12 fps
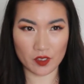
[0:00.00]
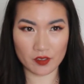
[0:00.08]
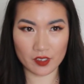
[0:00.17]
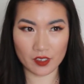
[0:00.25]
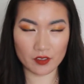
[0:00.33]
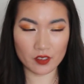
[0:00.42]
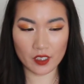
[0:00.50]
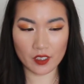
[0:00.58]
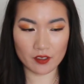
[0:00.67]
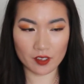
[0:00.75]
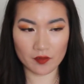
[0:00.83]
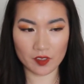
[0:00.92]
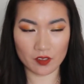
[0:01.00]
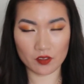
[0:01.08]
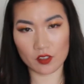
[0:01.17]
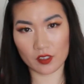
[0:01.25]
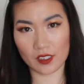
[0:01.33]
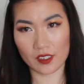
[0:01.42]
I was like, okay, I'll give it a
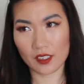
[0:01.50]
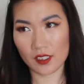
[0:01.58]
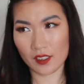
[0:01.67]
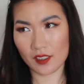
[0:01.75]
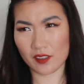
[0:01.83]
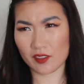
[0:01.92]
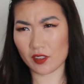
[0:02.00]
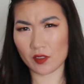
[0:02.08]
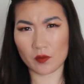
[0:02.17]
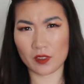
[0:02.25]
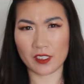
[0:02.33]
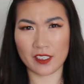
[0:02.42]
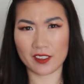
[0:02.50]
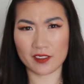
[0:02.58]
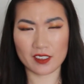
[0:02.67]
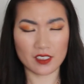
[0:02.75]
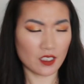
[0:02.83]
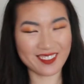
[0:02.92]
try. I was just running out.
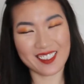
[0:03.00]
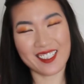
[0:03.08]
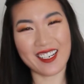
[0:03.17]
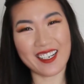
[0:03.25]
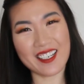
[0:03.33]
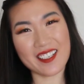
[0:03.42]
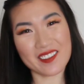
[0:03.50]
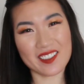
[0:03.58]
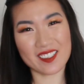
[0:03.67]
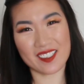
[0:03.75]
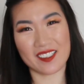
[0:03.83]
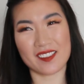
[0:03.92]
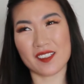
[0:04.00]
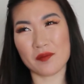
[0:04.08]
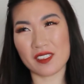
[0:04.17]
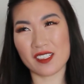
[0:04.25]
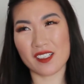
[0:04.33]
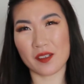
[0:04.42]
I have to say,
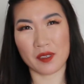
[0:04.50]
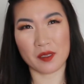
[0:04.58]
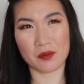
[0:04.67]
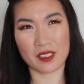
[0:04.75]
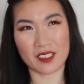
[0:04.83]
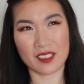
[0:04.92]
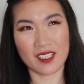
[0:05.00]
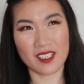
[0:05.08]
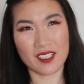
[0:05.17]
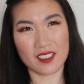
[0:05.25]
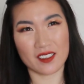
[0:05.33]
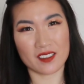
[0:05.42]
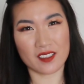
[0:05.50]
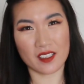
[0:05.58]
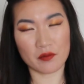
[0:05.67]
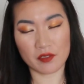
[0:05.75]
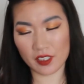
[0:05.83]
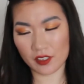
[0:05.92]
something about me is I
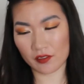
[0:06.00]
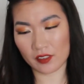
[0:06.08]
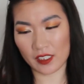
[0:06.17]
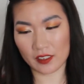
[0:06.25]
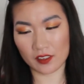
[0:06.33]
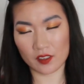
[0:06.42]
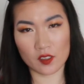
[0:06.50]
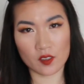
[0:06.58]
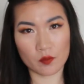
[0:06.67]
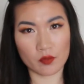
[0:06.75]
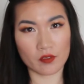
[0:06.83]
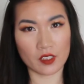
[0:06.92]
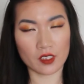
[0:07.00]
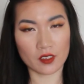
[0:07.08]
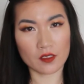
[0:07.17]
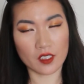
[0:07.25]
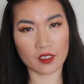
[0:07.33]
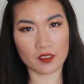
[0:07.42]
really don't like the spray
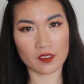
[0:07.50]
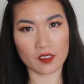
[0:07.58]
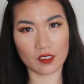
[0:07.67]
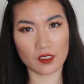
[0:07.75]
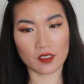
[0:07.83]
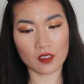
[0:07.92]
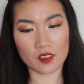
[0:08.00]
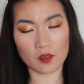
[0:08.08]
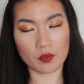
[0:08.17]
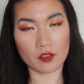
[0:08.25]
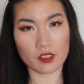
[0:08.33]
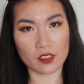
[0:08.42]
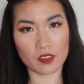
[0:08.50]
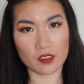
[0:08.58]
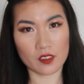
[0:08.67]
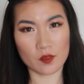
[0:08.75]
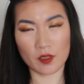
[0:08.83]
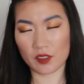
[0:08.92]
kind of thing as a product,
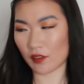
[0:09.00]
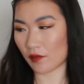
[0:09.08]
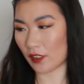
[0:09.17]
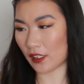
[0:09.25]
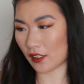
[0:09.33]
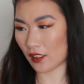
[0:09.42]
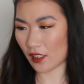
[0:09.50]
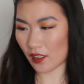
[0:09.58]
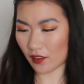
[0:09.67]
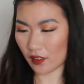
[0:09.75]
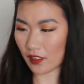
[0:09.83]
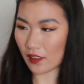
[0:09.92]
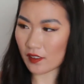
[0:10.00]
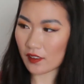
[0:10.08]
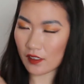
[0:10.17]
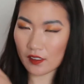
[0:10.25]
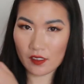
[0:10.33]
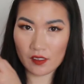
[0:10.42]
especially for like, look at this.
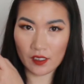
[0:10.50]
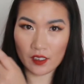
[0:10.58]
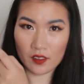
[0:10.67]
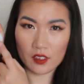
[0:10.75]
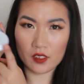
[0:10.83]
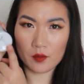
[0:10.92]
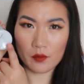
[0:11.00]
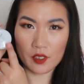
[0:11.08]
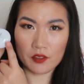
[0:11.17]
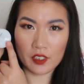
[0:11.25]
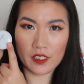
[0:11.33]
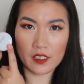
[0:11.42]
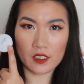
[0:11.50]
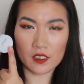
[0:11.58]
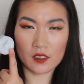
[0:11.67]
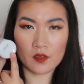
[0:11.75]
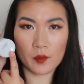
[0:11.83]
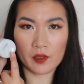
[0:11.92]
This is like kind of
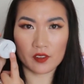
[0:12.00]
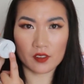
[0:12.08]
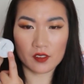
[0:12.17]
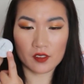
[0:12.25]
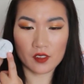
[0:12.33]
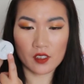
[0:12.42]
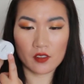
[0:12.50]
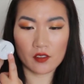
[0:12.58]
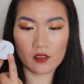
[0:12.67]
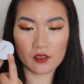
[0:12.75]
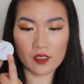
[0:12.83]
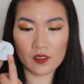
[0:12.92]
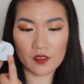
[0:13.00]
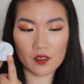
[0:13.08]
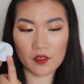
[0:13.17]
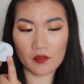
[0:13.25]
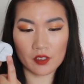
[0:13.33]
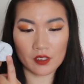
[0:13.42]
milky formula. You don't
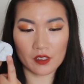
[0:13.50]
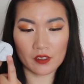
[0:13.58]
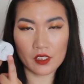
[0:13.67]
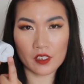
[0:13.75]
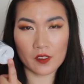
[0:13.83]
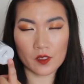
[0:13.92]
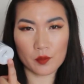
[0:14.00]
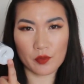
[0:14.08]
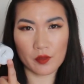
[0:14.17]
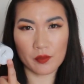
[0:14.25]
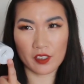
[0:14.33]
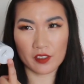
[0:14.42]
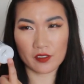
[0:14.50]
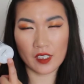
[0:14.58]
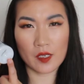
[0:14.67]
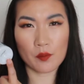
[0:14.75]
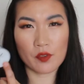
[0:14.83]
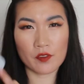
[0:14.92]
necessarily need a spray bottle.
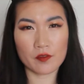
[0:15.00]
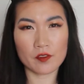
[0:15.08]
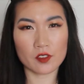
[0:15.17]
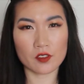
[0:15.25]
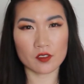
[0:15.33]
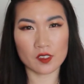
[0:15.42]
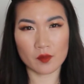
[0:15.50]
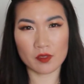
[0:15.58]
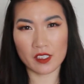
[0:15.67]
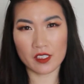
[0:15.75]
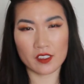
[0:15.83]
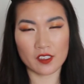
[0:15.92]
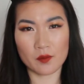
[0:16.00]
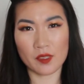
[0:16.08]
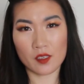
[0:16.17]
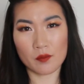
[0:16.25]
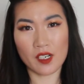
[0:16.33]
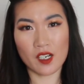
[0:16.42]
I prefer something I can dump in
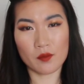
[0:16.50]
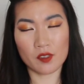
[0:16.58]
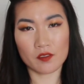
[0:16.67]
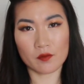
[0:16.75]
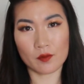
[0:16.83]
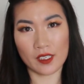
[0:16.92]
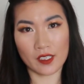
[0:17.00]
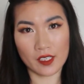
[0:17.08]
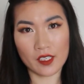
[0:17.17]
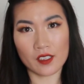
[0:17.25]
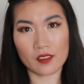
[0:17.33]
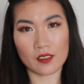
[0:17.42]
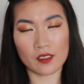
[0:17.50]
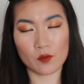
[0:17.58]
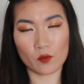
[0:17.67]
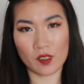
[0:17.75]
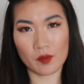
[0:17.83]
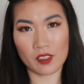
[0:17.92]
the palm of my hand and
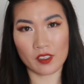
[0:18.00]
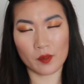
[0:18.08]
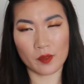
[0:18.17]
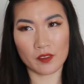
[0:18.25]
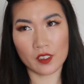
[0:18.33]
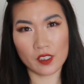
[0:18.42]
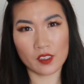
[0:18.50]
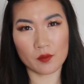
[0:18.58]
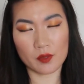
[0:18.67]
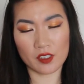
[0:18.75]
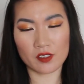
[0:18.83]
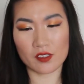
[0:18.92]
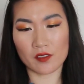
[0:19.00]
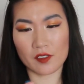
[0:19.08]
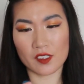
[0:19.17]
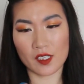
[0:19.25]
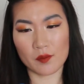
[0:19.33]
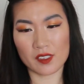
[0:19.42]
wipe it on my hair, because
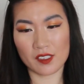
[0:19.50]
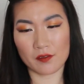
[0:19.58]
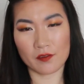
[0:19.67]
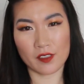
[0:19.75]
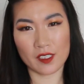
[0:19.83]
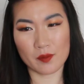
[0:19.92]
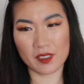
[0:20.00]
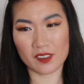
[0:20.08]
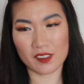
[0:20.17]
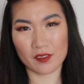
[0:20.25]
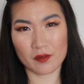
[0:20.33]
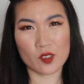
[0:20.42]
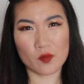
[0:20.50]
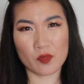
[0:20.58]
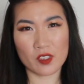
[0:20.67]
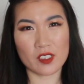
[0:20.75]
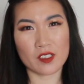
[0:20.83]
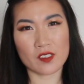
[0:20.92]
oftentimes I find myself
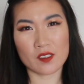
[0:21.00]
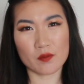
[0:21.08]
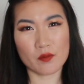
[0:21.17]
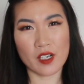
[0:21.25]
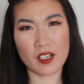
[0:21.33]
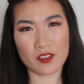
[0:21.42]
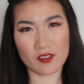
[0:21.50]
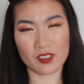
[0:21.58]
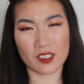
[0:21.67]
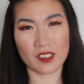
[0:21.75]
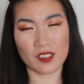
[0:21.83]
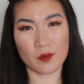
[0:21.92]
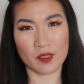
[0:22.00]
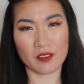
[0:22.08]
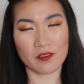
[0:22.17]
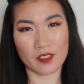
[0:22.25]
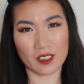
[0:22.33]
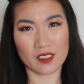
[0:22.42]
spray this partially on my
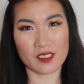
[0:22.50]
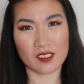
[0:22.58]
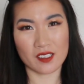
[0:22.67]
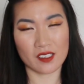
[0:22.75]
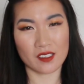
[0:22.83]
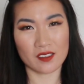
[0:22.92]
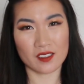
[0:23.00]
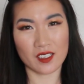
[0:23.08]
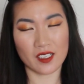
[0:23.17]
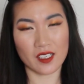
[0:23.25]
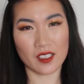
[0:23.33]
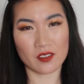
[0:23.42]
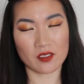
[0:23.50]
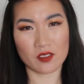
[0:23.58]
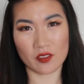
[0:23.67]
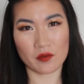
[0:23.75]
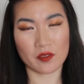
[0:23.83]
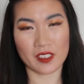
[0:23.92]
face and I
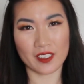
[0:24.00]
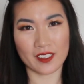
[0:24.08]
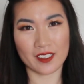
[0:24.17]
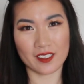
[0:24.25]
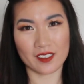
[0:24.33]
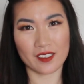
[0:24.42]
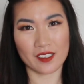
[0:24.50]
don't really like it.